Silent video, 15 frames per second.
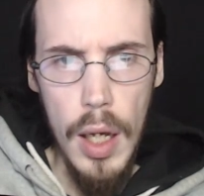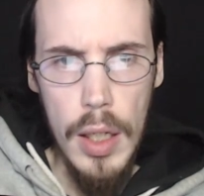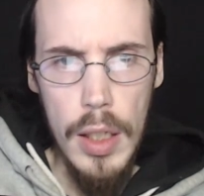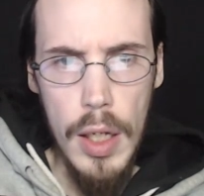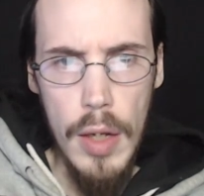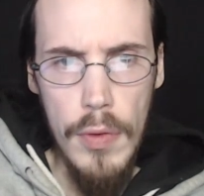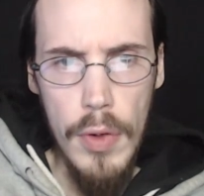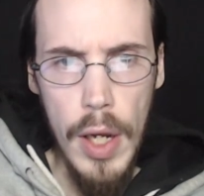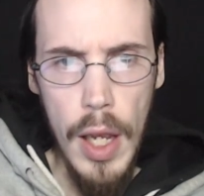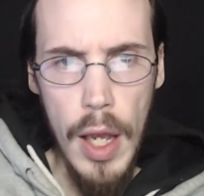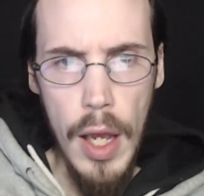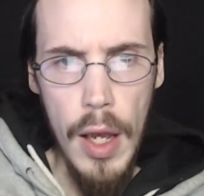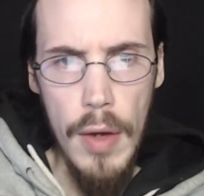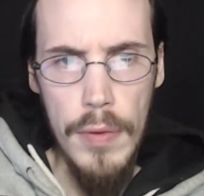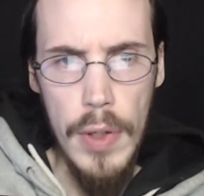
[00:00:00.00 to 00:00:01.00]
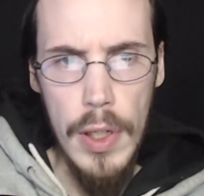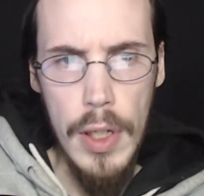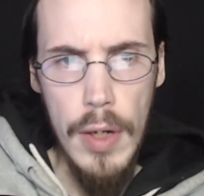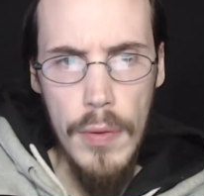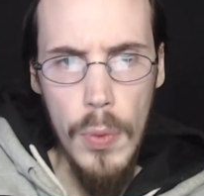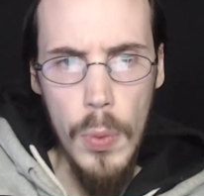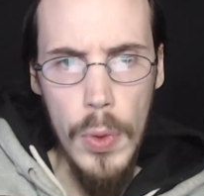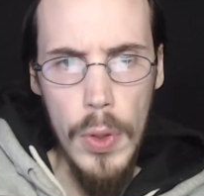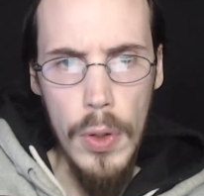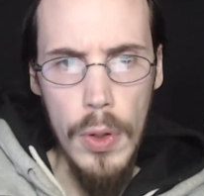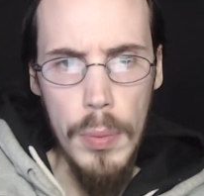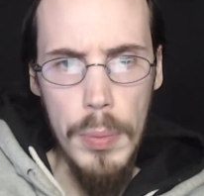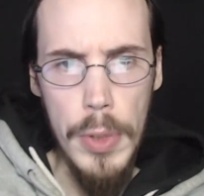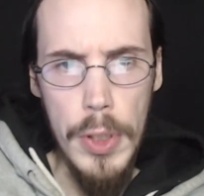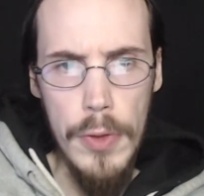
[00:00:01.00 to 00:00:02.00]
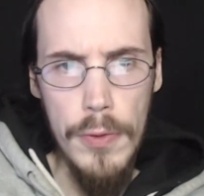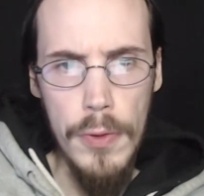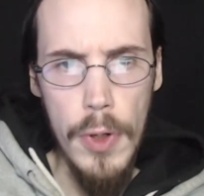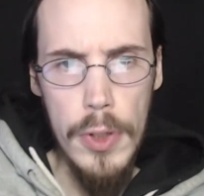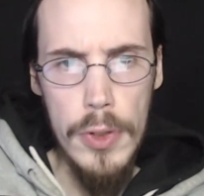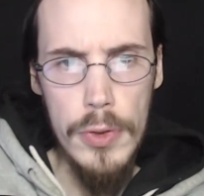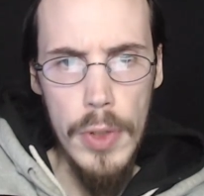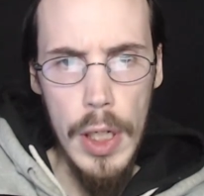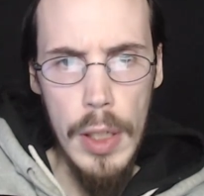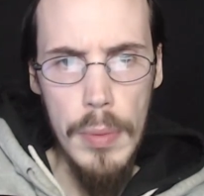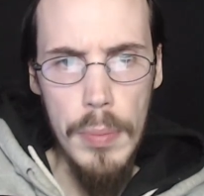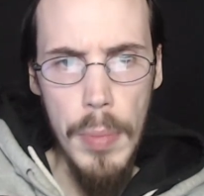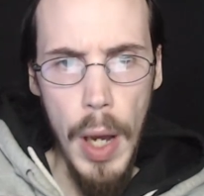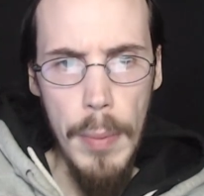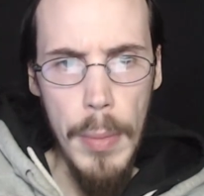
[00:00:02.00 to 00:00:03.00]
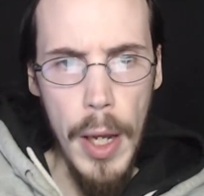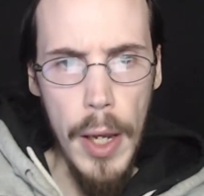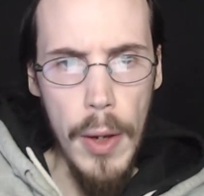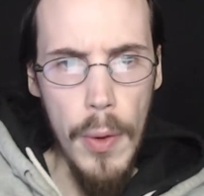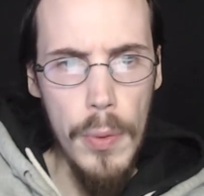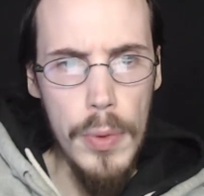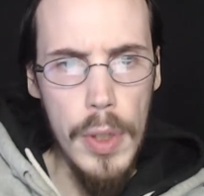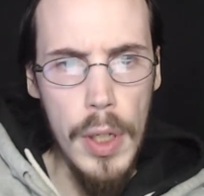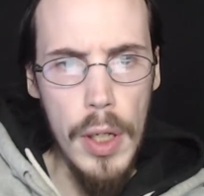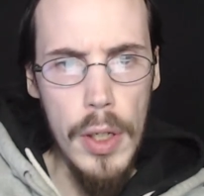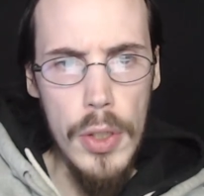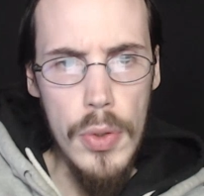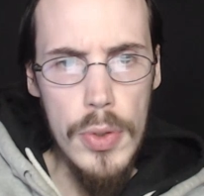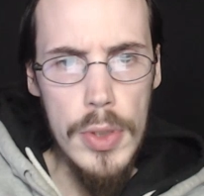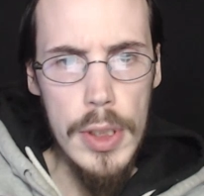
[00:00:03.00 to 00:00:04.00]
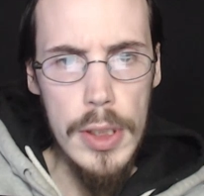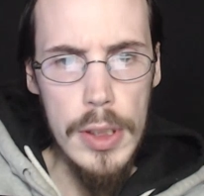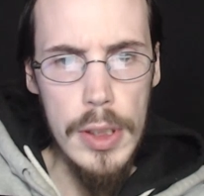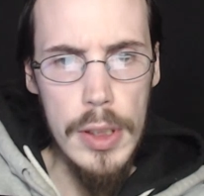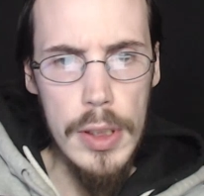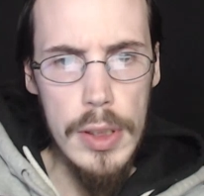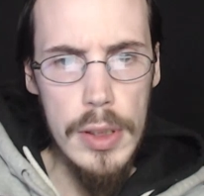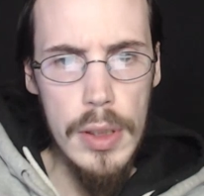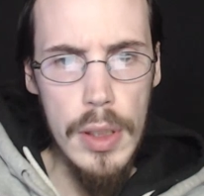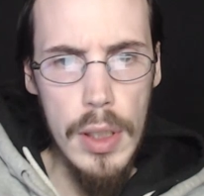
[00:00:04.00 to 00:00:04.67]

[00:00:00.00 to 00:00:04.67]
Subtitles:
I never have and never will be frustrated by my own uselessness.